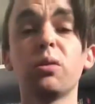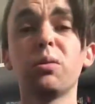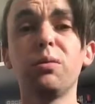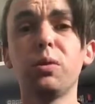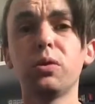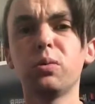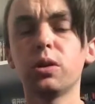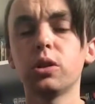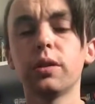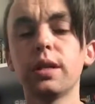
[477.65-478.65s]
looking forward to
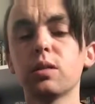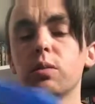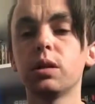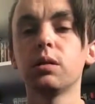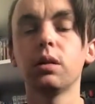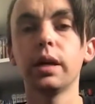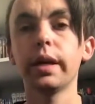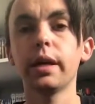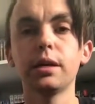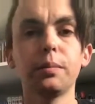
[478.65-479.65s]
watching this one
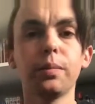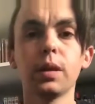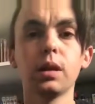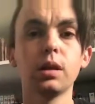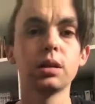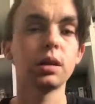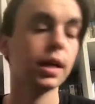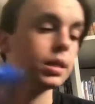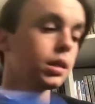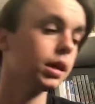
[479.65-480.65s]
again. So
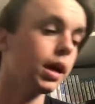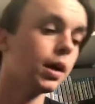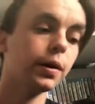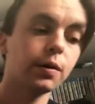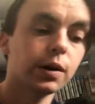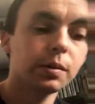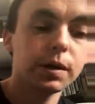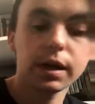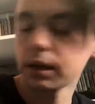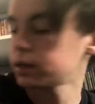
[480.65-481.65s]
that's the Carrie
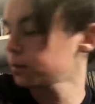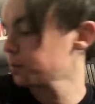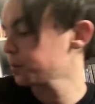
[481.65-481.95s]
remake.